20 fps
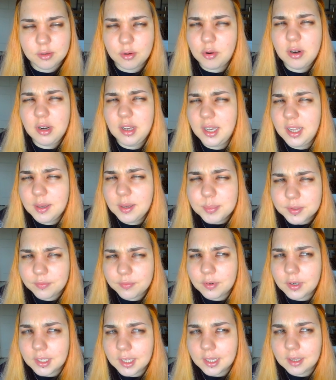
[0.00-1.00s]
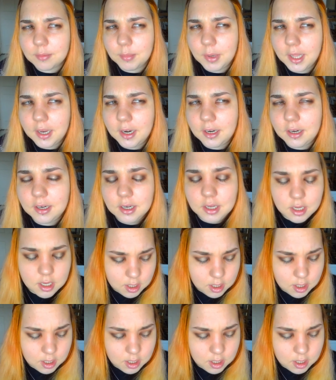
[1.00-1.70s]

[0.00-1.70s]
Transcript: or lips for that matter,